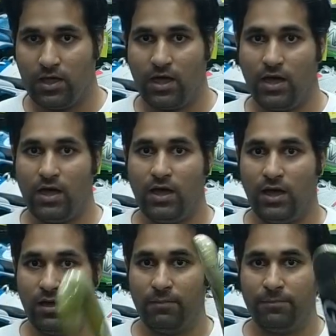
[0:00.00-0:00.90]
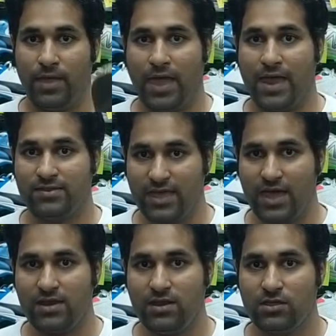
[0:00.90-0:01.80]
and
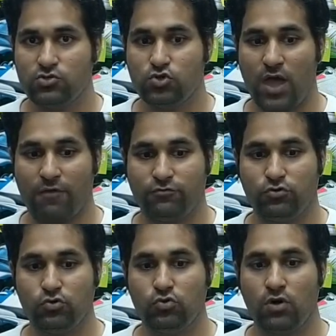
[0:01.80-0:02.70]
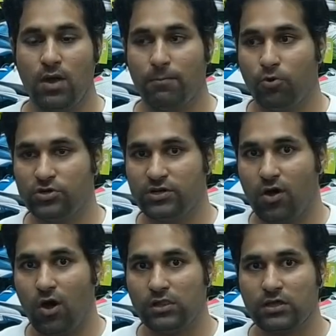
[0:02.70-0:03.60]
then you have to put in
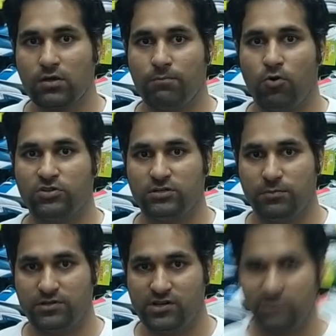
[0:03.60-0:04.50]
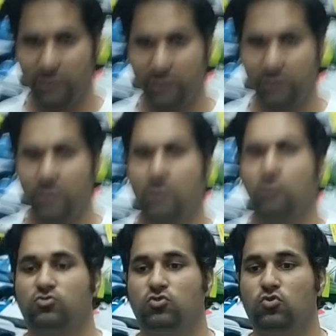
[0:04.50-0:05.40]
all the composite materials
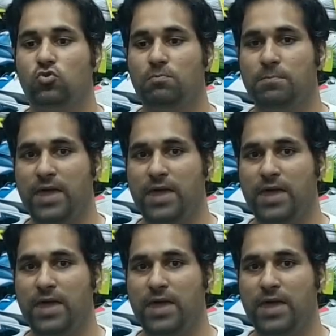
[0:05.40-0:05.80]
to